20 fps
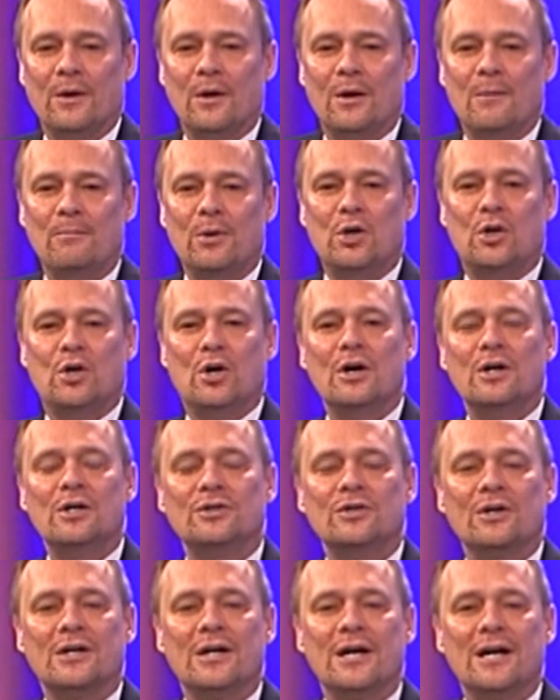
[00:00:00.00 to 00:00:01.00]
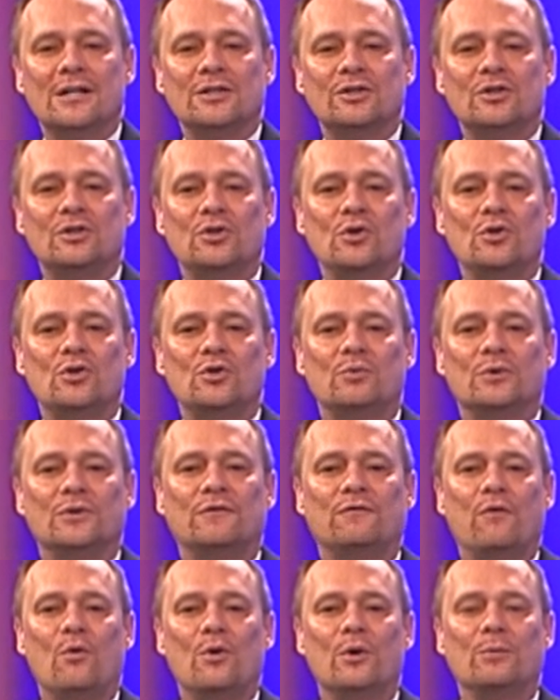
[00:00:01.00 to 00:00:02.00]
because our Constitution was
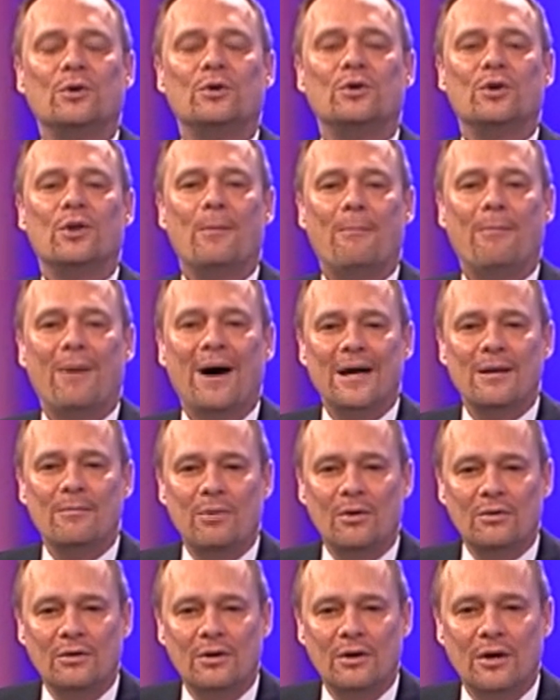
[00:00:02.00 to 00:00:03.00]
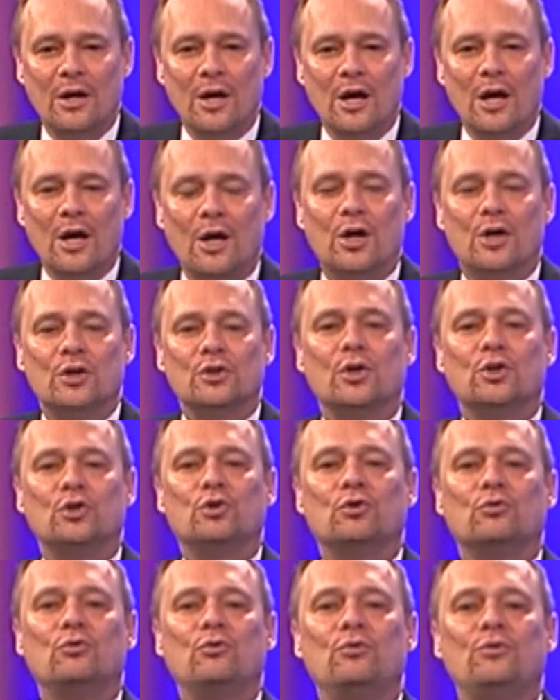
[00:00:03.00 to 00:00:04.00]
formed under the Bible, because our
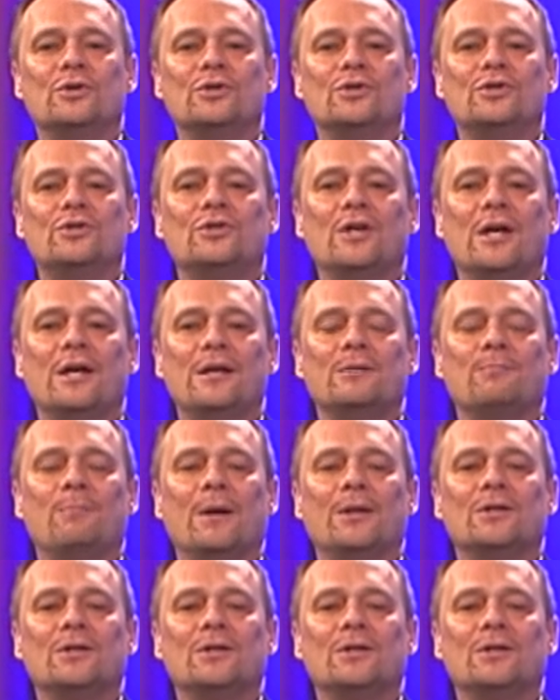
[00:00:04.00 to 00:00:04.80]
truth is set by the